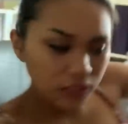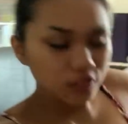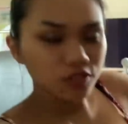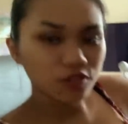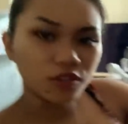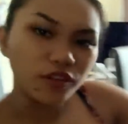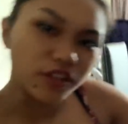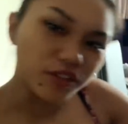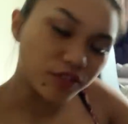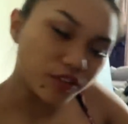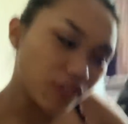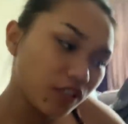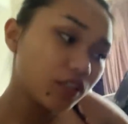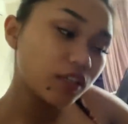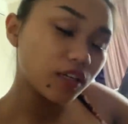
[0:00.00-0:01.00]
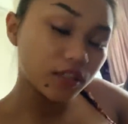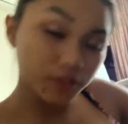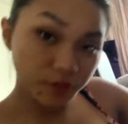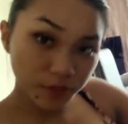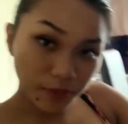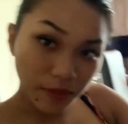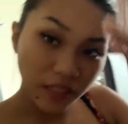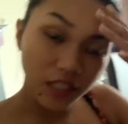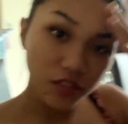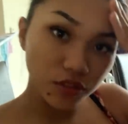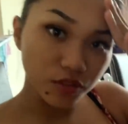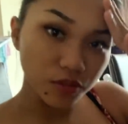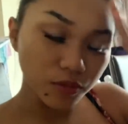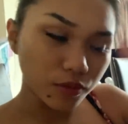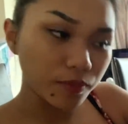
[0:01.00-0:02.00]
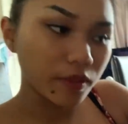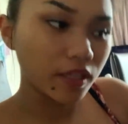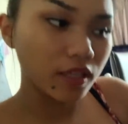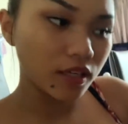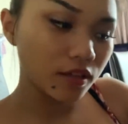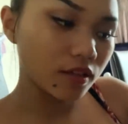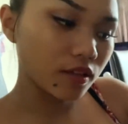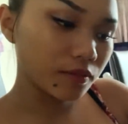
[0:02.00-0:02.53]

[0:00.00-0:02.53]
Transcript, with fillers: So ayun, I was planning to do my